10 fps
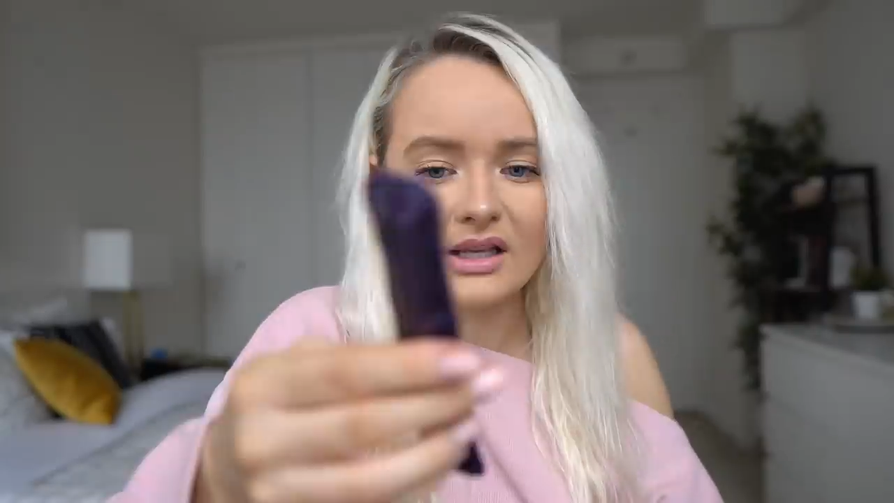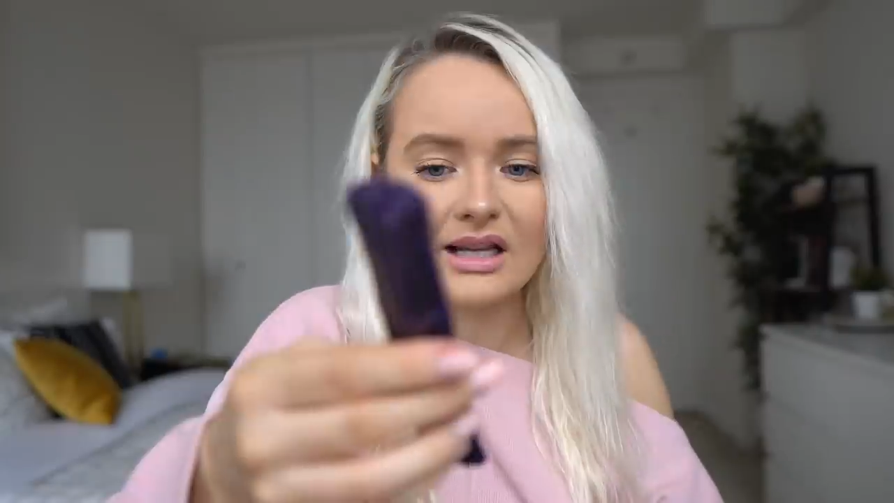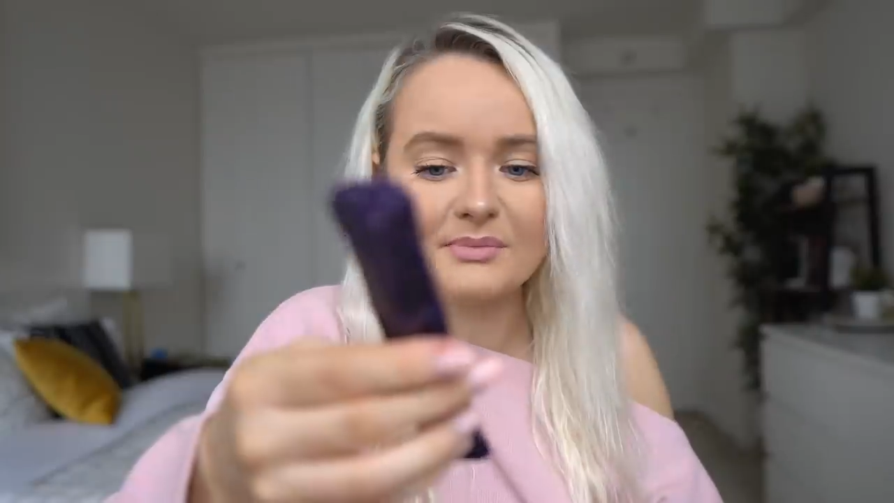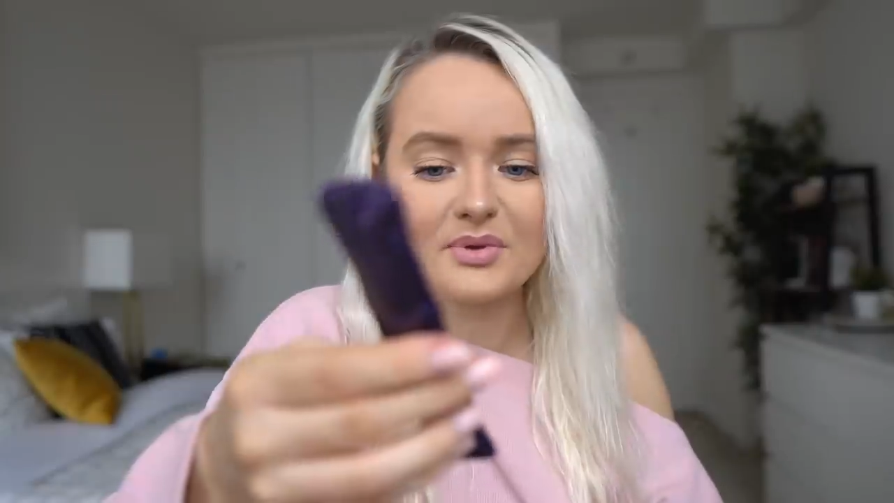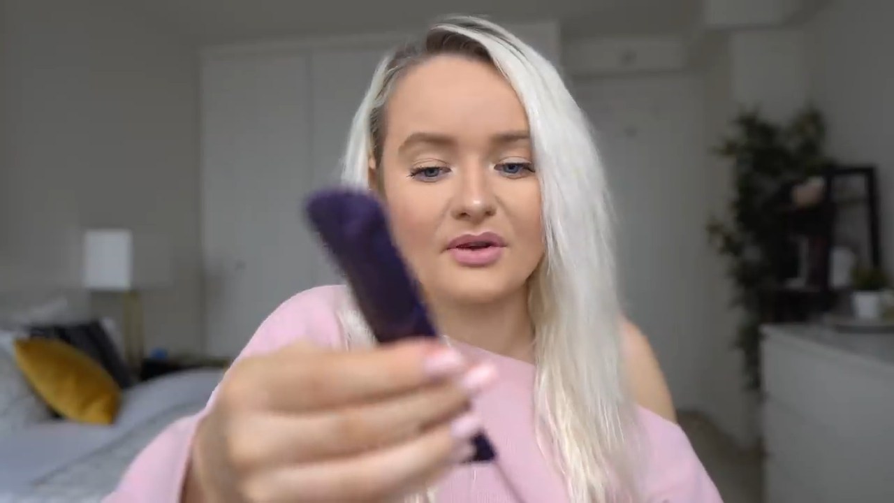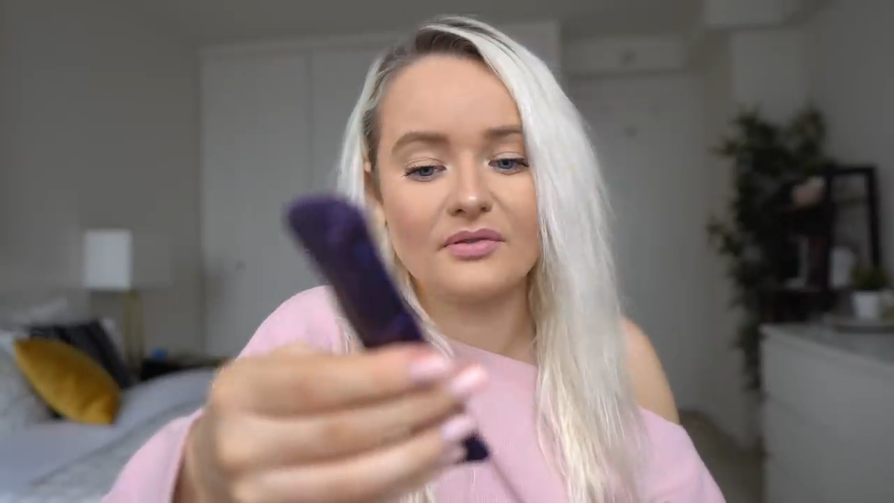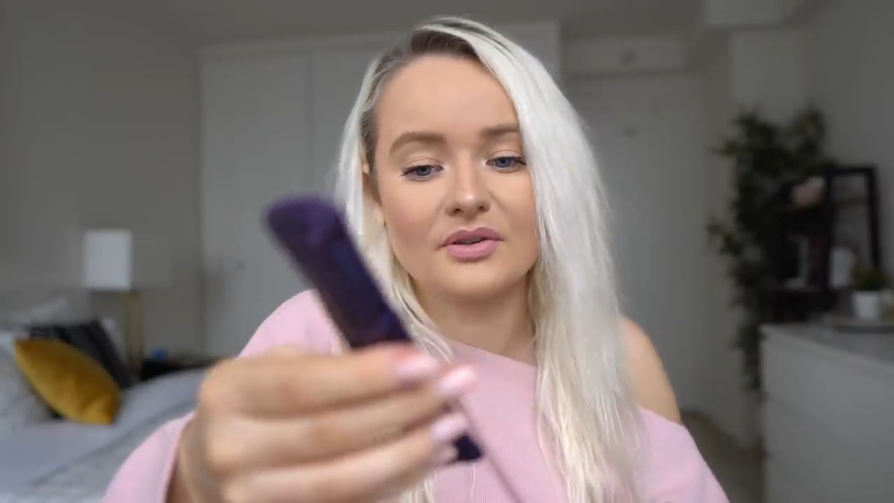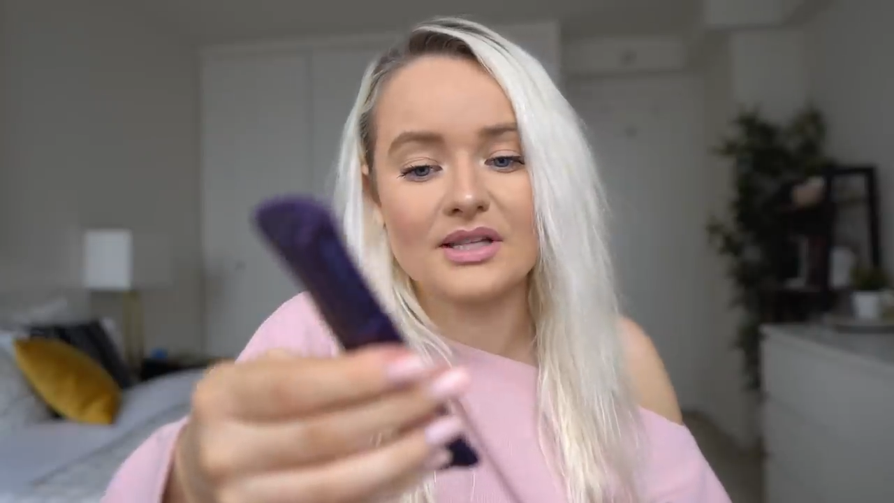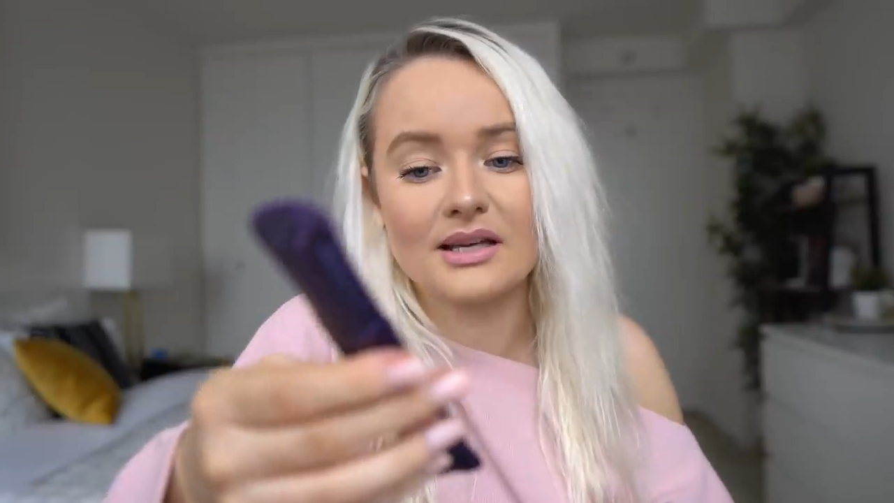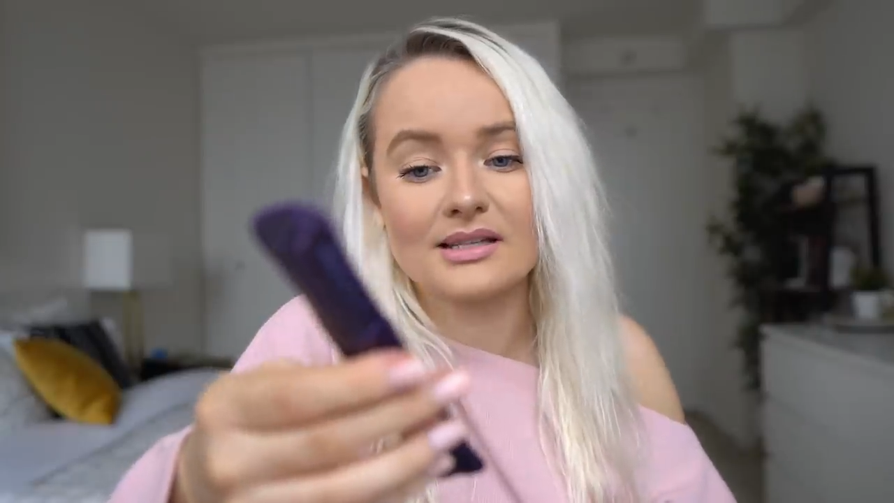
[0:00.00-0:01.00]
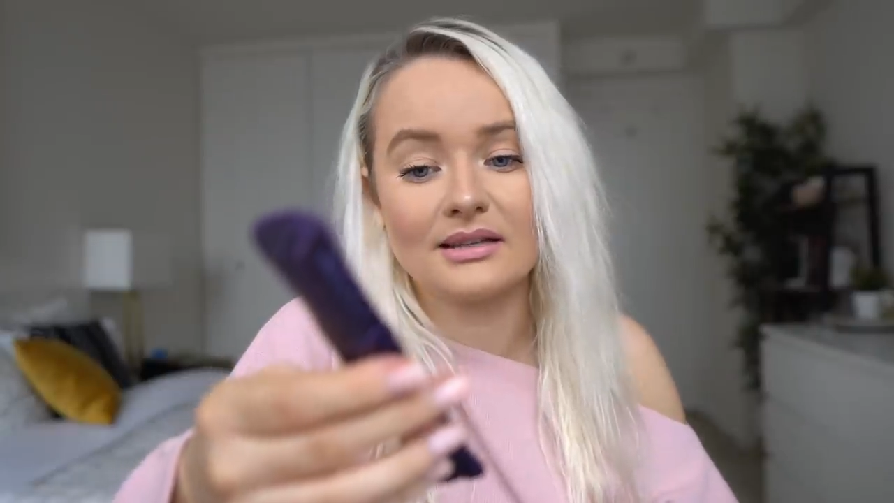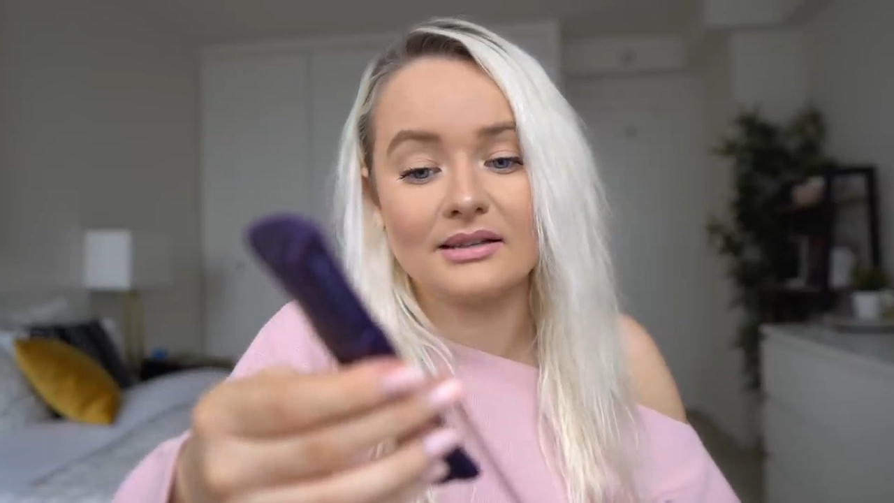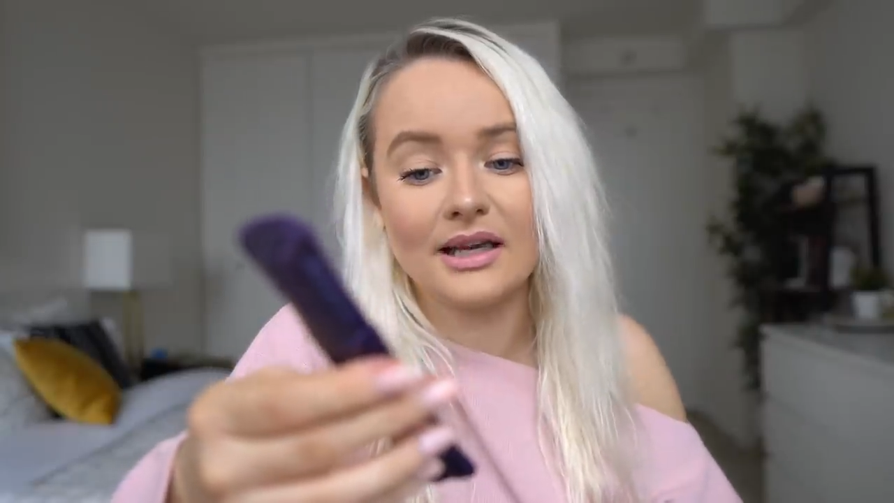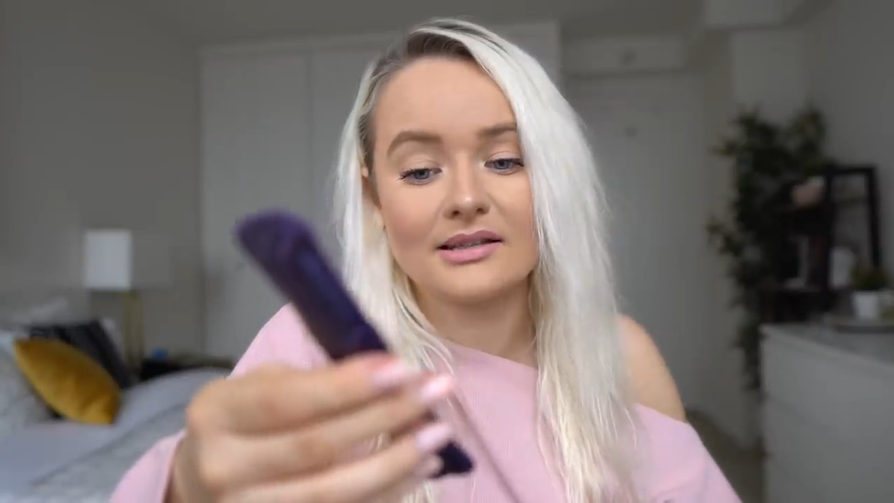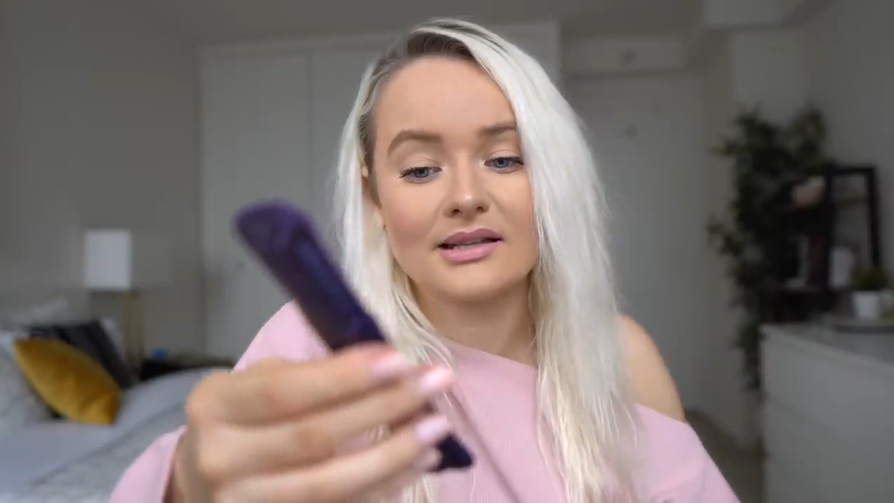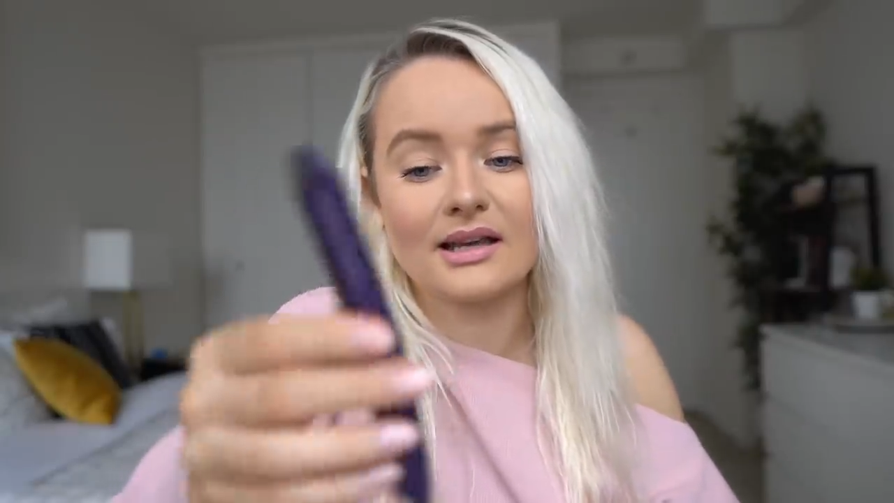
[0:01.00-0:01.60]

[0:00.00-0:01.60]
It comes with a full-size Lights